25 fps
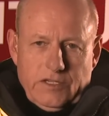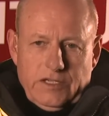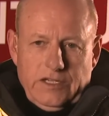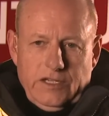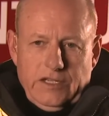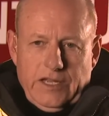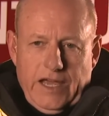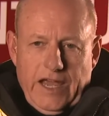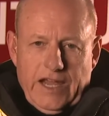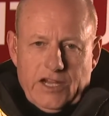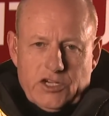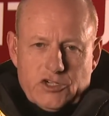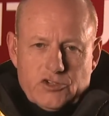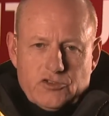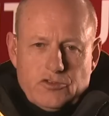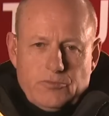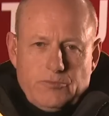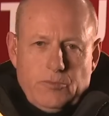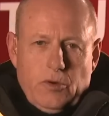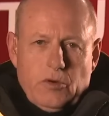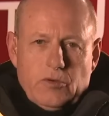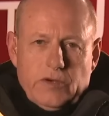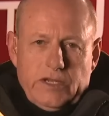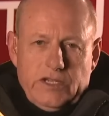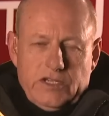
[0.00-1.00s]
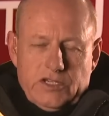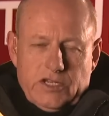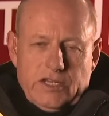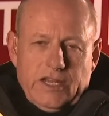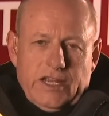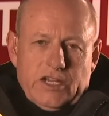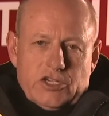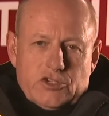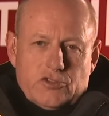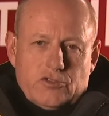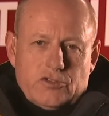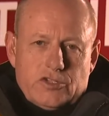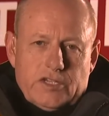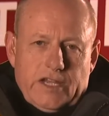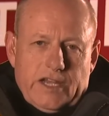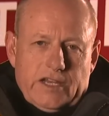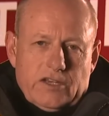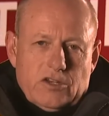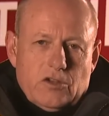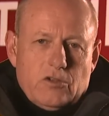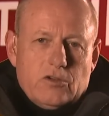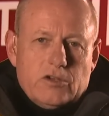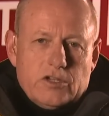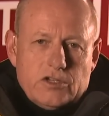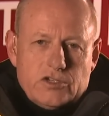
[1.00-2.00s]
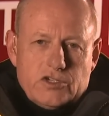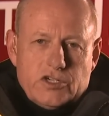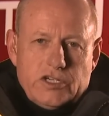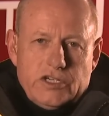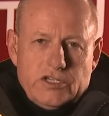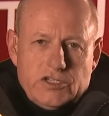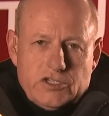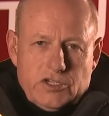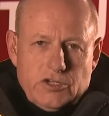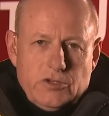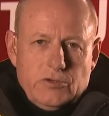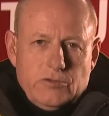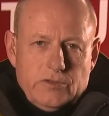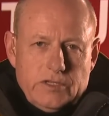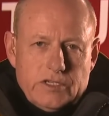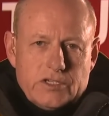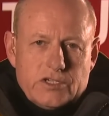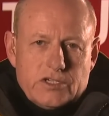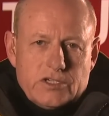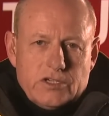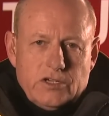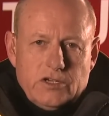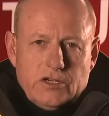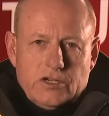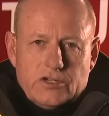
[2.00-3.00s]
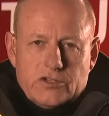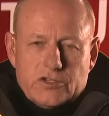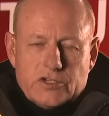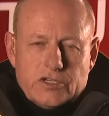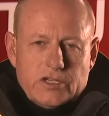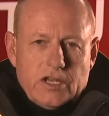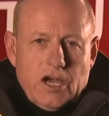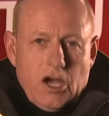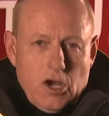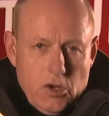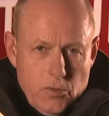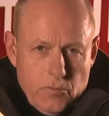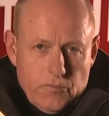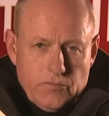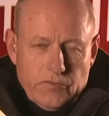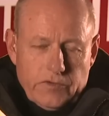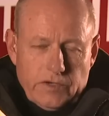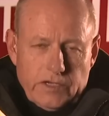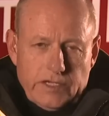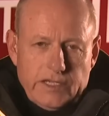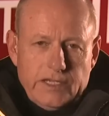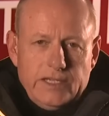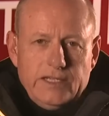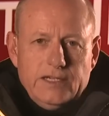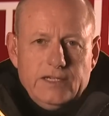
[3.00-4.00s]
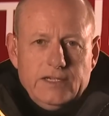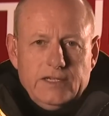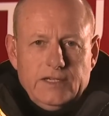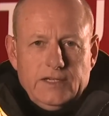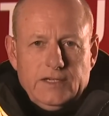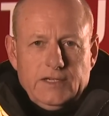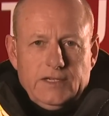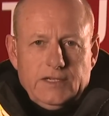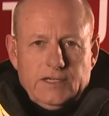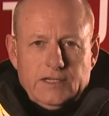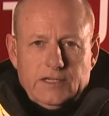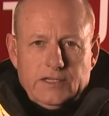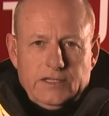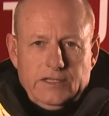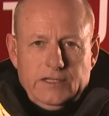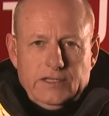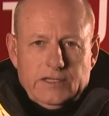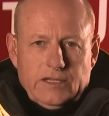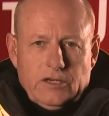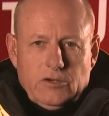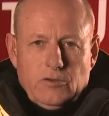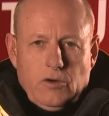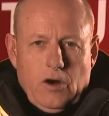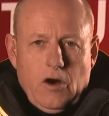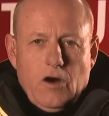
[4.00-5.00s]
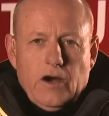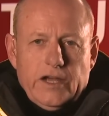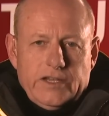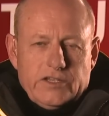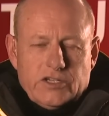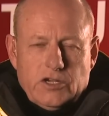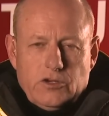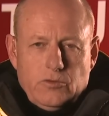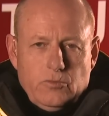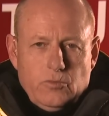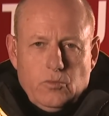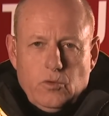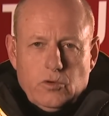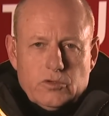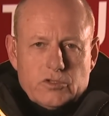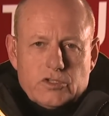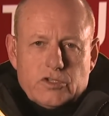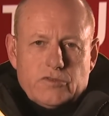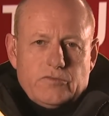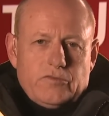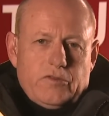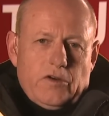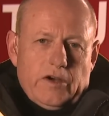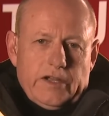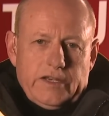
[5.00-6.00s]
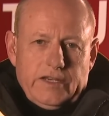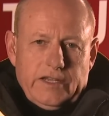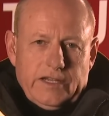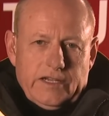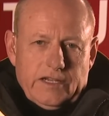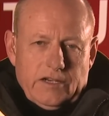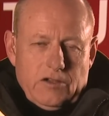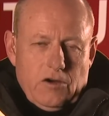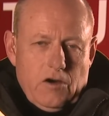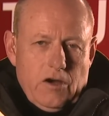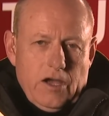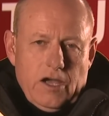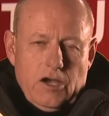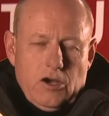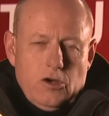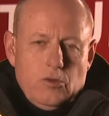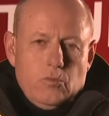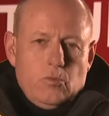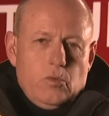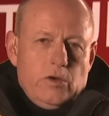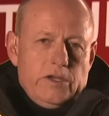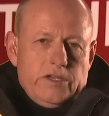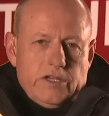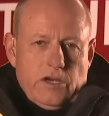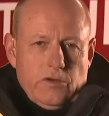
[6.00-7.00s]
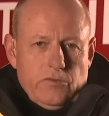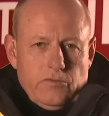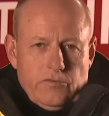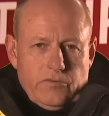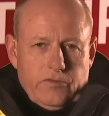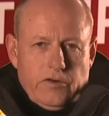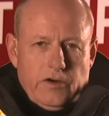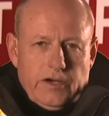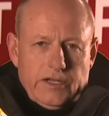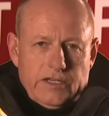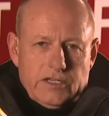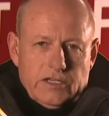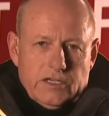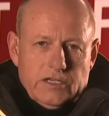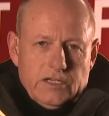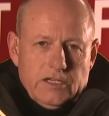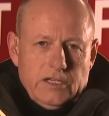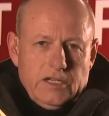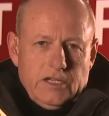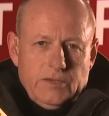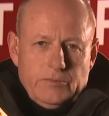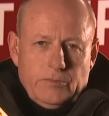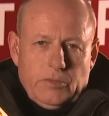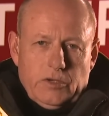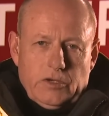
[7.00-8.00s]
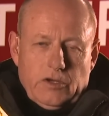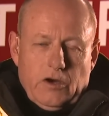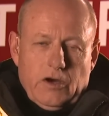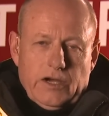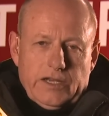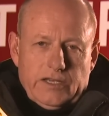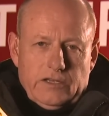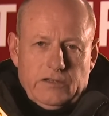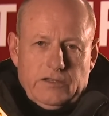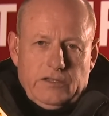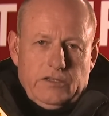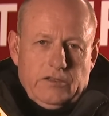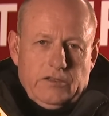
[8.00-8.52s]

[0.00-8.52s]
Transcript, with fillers: yeah, extra bodies and extra technology to this search. And hopefully, you know, I don't want to find Nicola. I hope we don't find her. But I